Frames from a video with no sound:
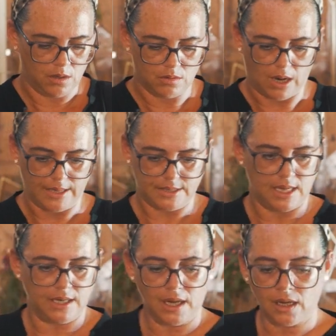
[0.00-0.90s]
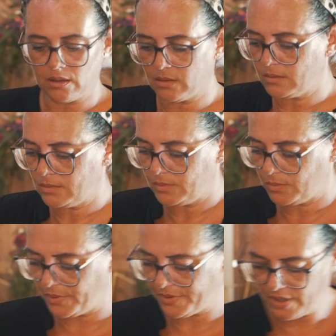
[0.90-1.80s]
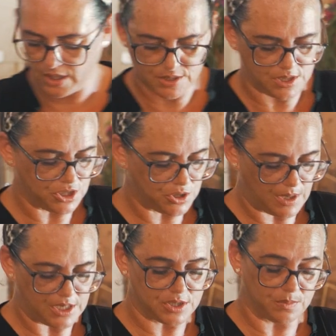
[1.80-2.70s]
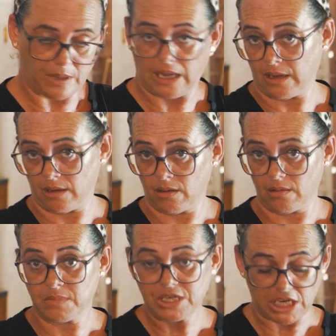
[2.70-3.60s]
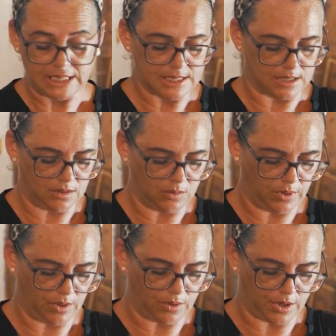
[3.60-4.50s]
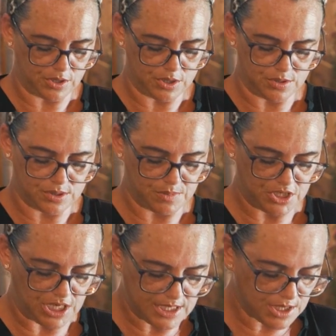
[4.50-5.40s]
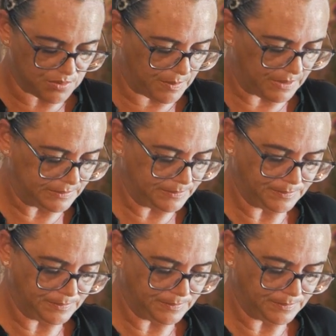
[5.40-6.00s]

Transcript: Right, and now with the accentuation being magenta, we are going to use a magenta ribbon.